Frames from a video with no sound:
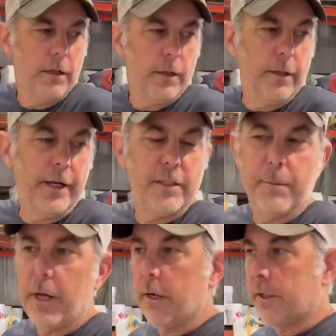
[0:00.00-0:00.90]
The nice thing
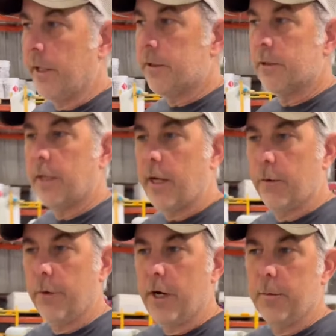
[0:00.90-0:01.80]
about our kits is
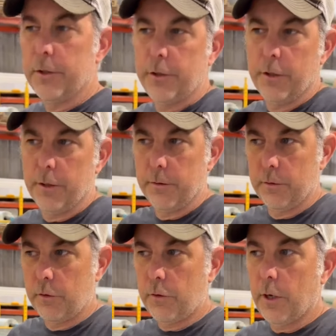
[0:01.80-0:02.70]
that we're able to
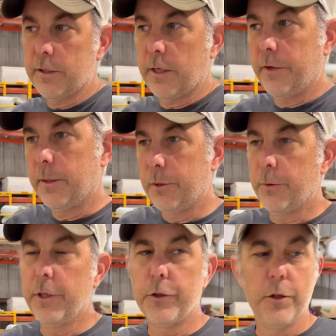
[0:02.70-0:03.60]
cross everything
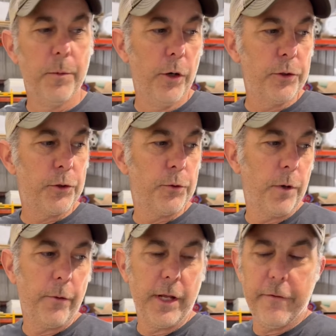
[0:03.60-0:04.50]
between the two boats.
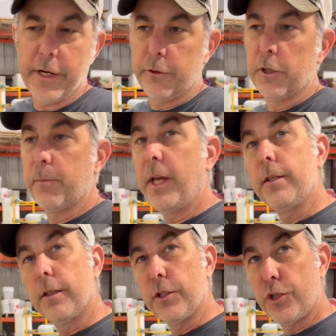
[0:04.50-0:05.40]
Where we have extra
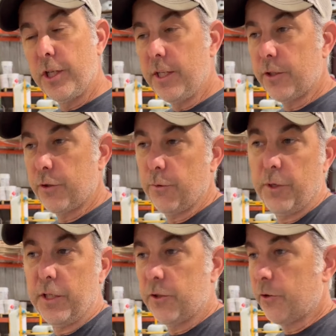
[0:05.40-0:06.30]
space on the sheets,
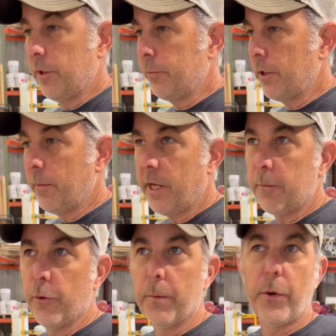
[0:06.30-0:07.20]
we simply make
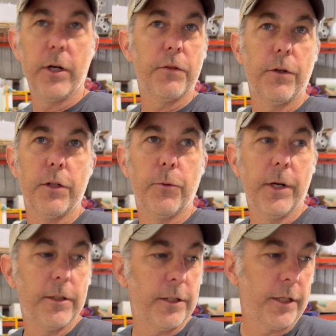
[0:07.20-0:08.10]
more parts for the
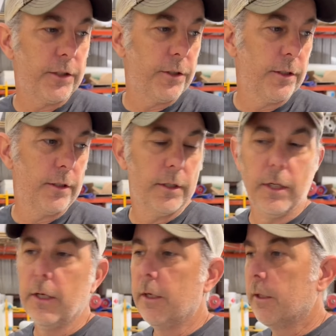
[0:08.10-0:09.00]
26.
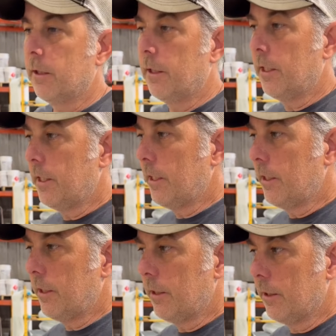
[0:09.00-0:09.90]

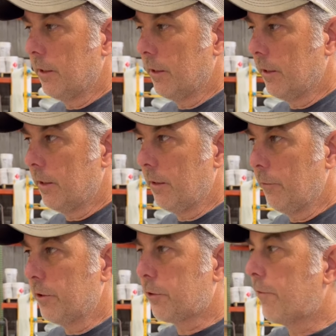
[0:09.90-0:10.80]
The
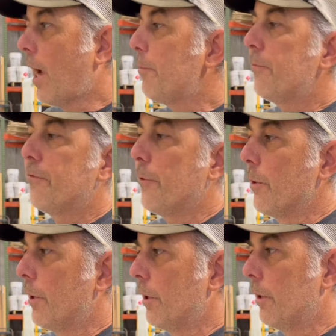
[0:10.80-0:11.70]
scrap
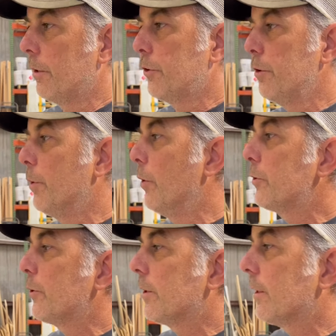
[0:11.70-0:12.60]
for two
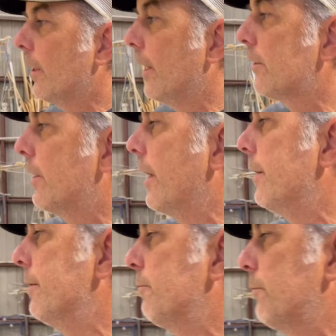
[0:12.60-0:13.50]
boats is less than